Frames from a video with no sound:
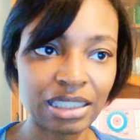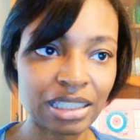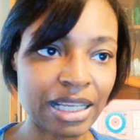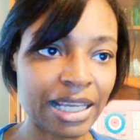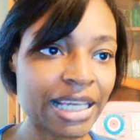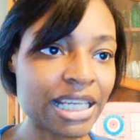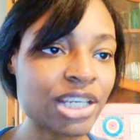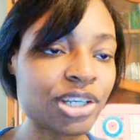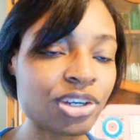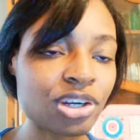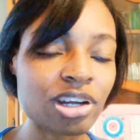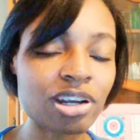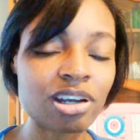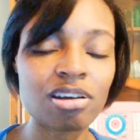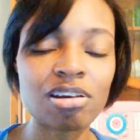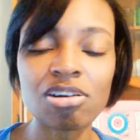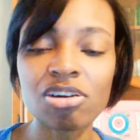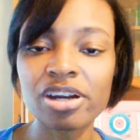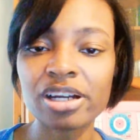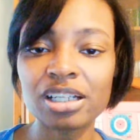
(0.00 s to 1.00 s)
anger,
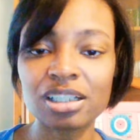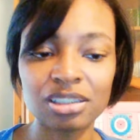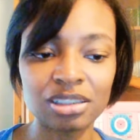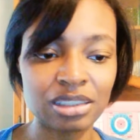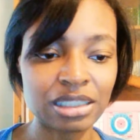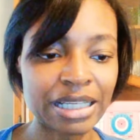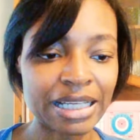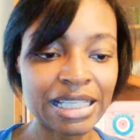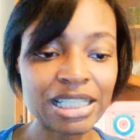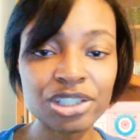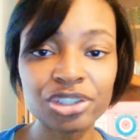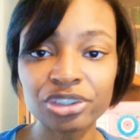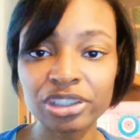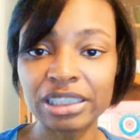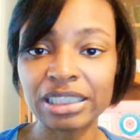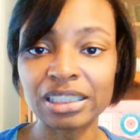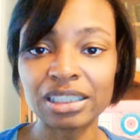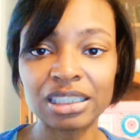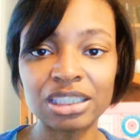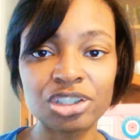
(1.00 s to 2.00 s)
heart, uh,
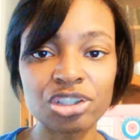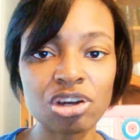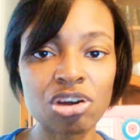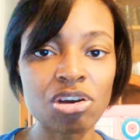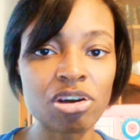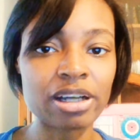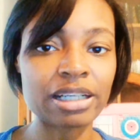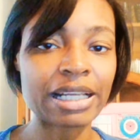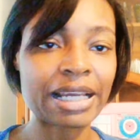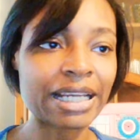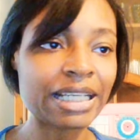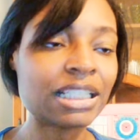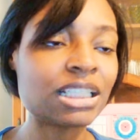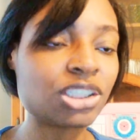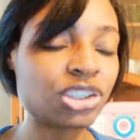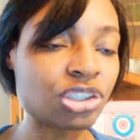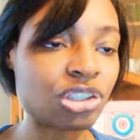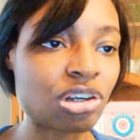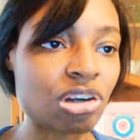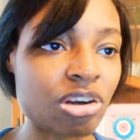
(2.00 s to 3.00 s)
anger in your heart, hate
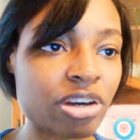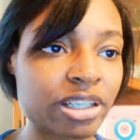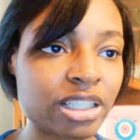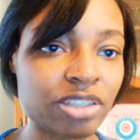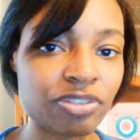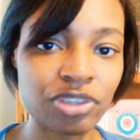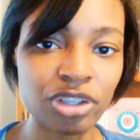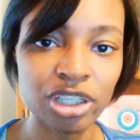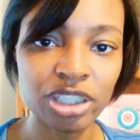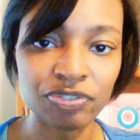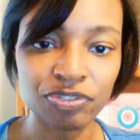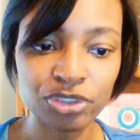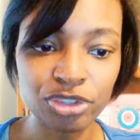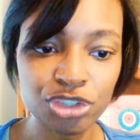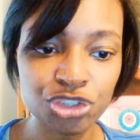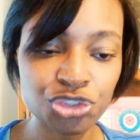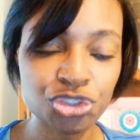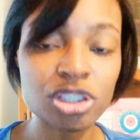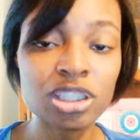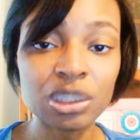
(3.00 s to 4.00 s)
in your heart, if, if you're
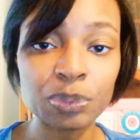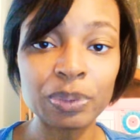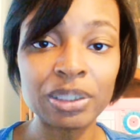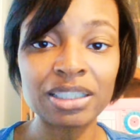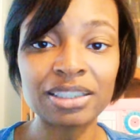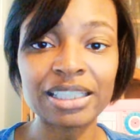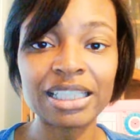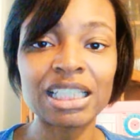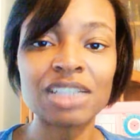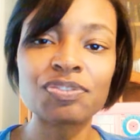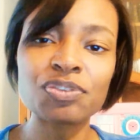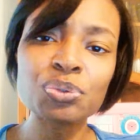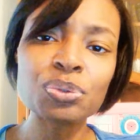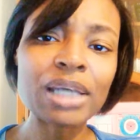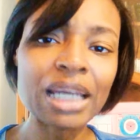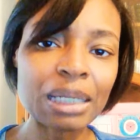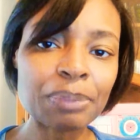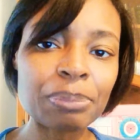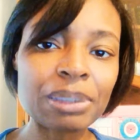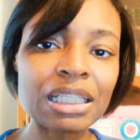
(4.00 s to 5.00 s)
struggling with anything, if you
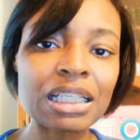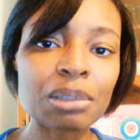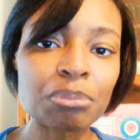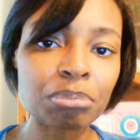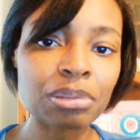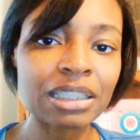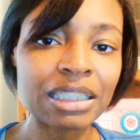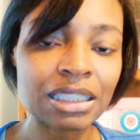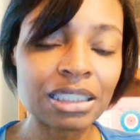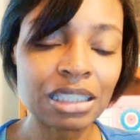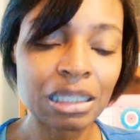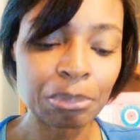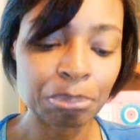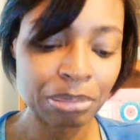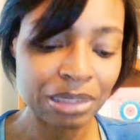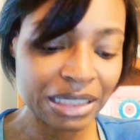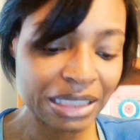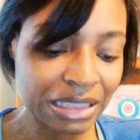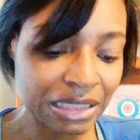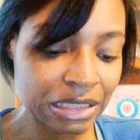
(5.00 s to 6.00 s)
can't be complete,
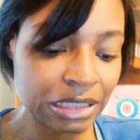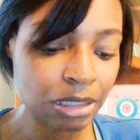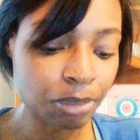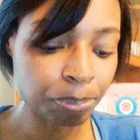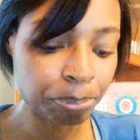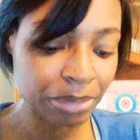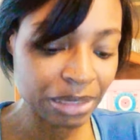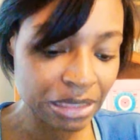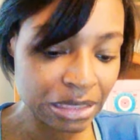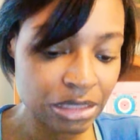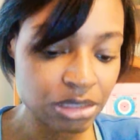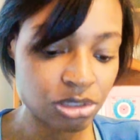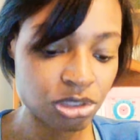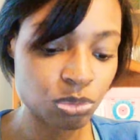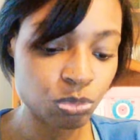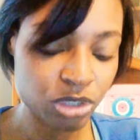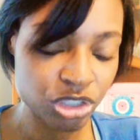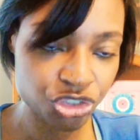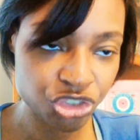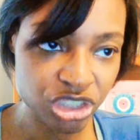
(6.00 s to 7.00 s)
completely obedient to
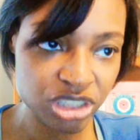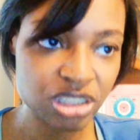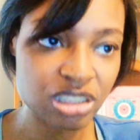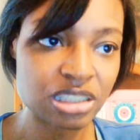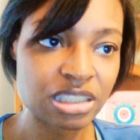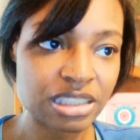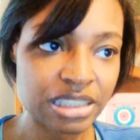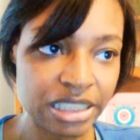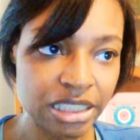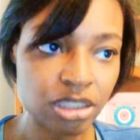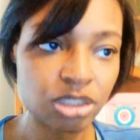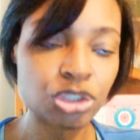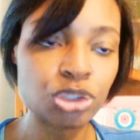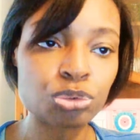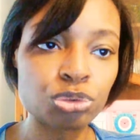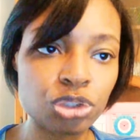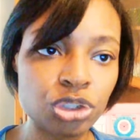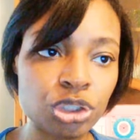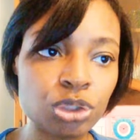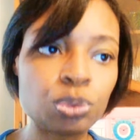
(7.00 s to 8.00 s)
what Jesus is telling you
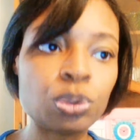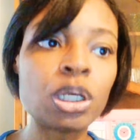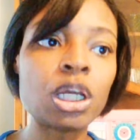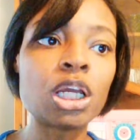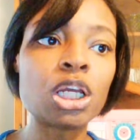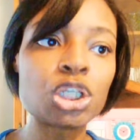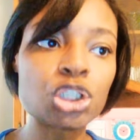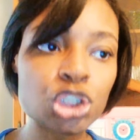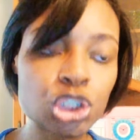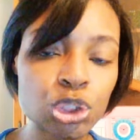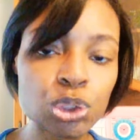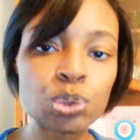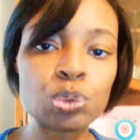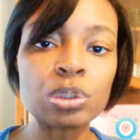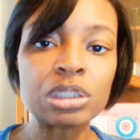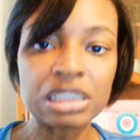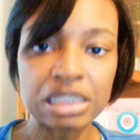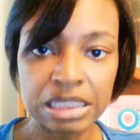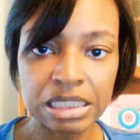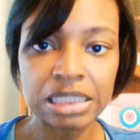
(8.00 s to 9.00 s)
to do, you
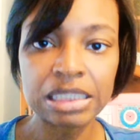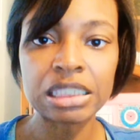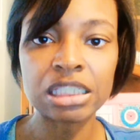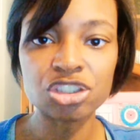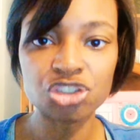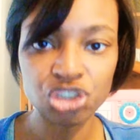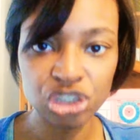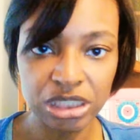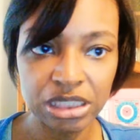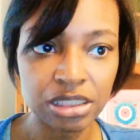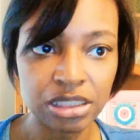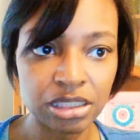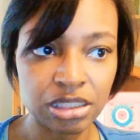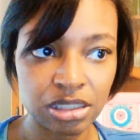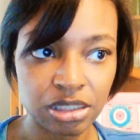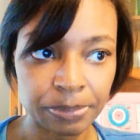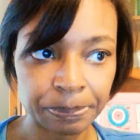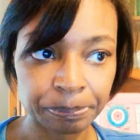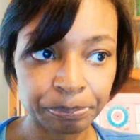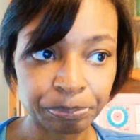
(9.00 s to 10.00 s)
need
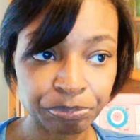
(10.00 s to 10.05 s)
Jesus.